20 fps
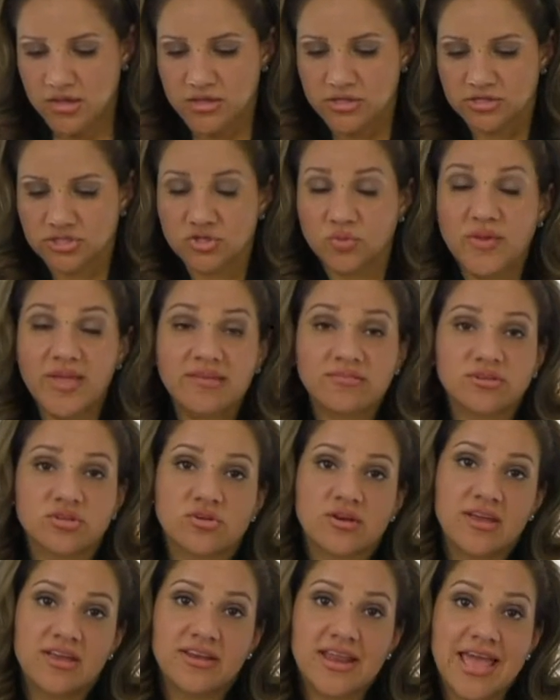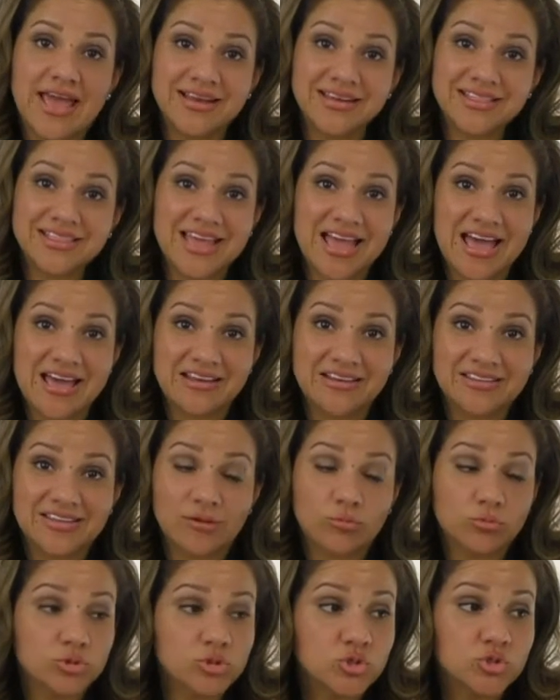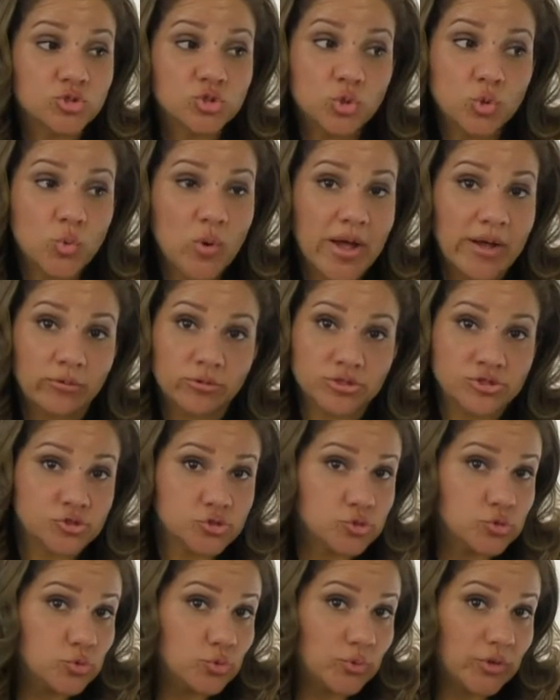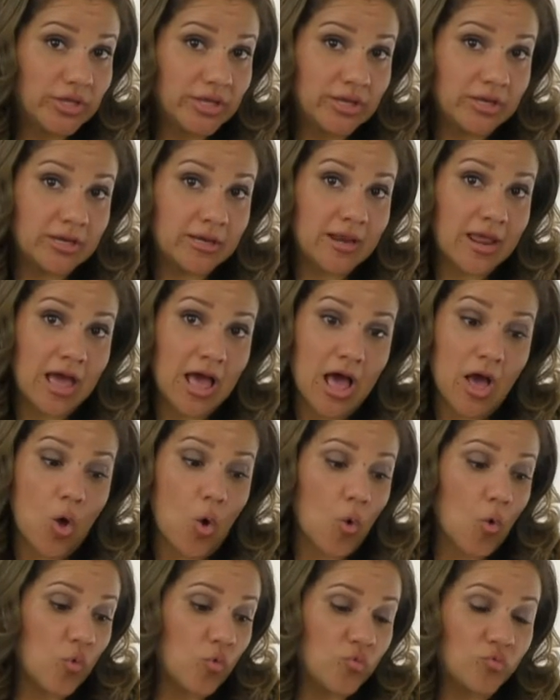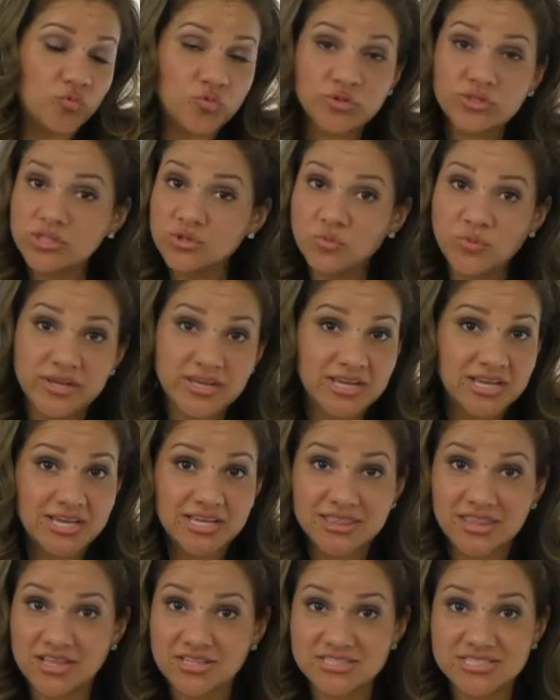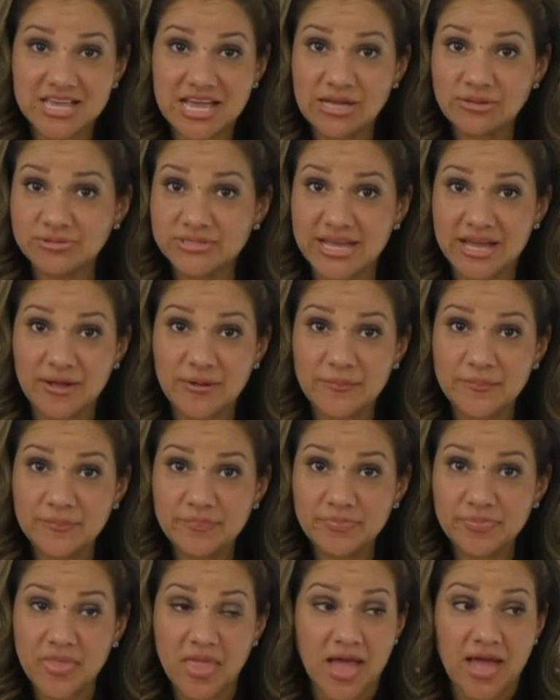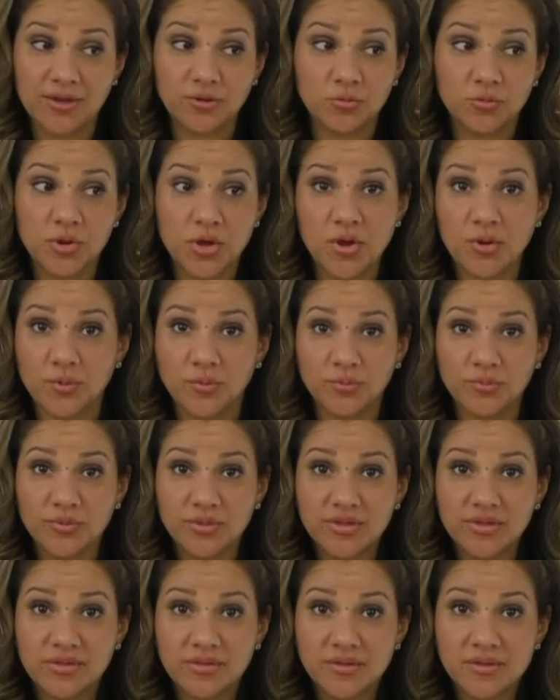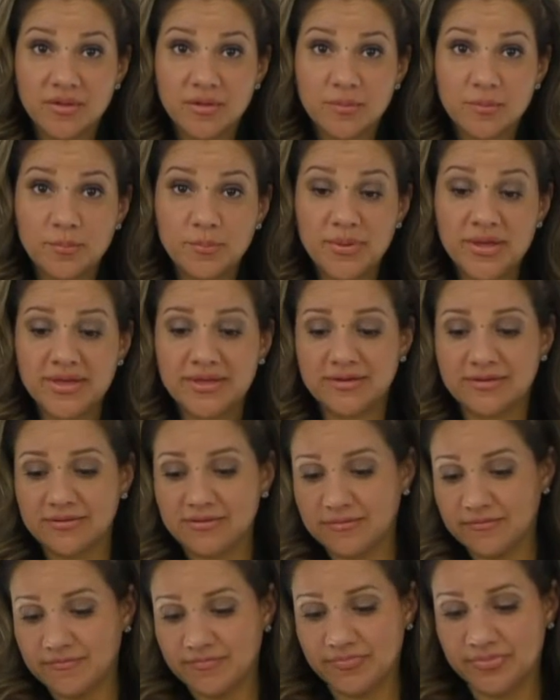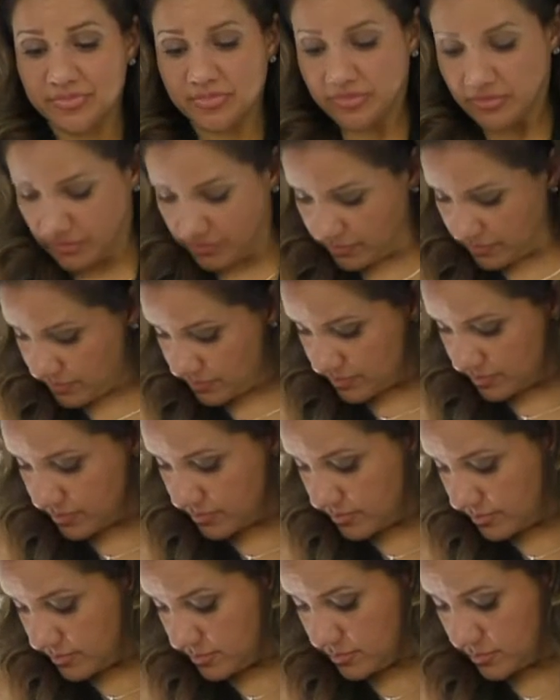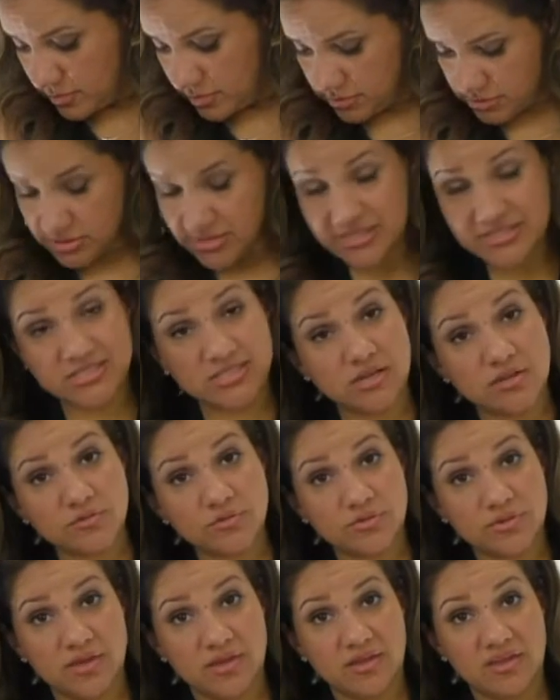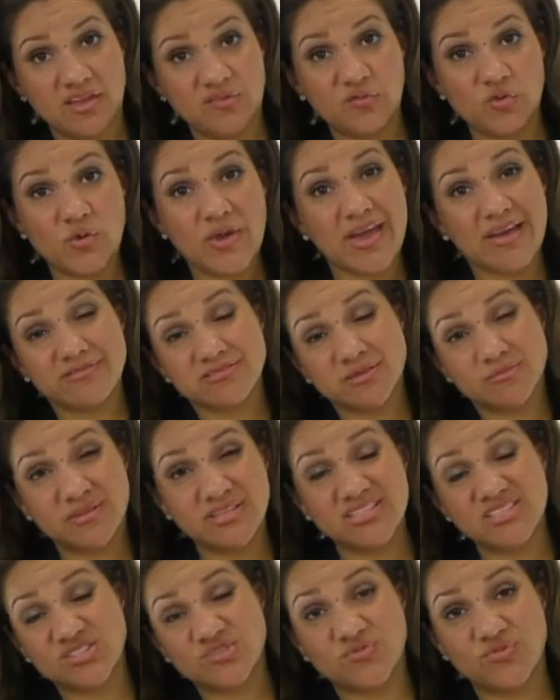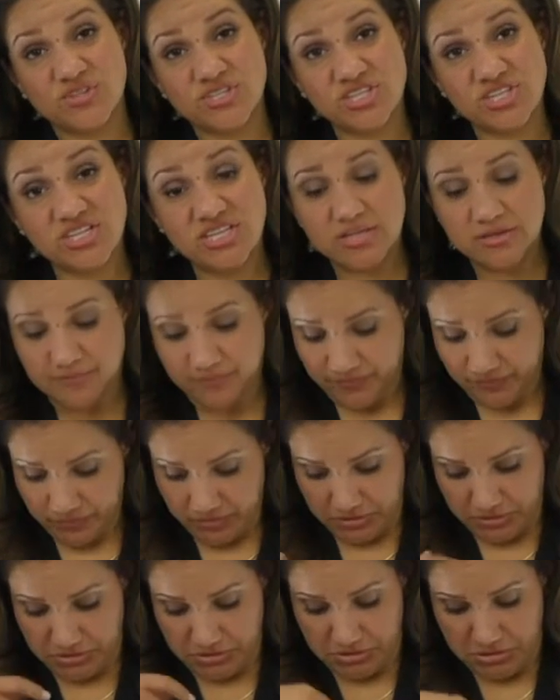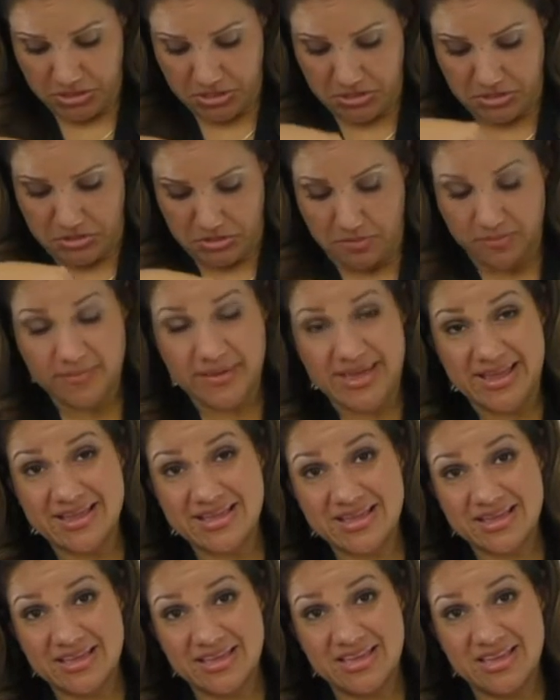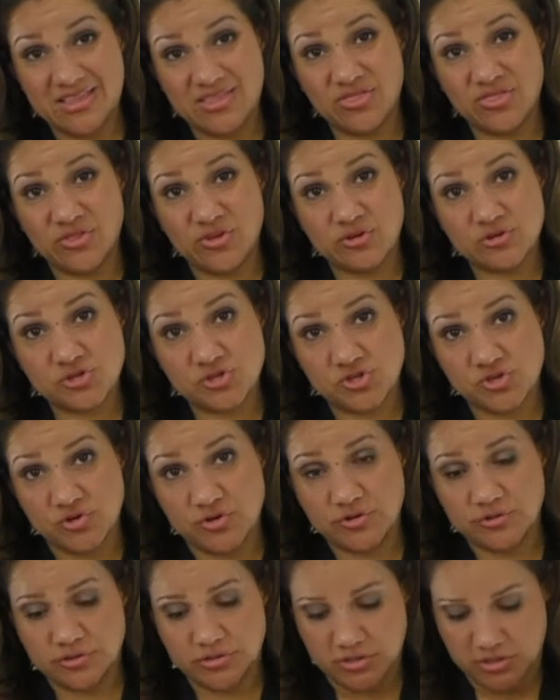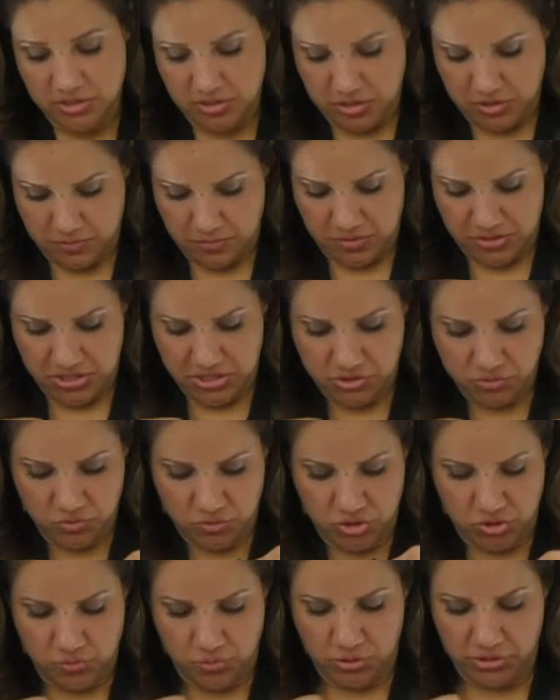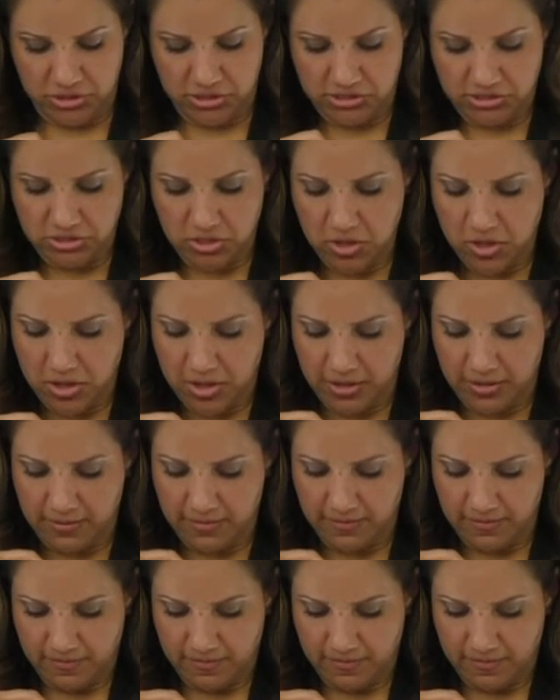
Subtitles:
So we have to try and edit that. That was a 2-hour shoot and hopefully we can get that sound out. I don't know. But so that's another thing. If you have somebody that's fidgety, tuck the mic in their shirt, because when you put this on,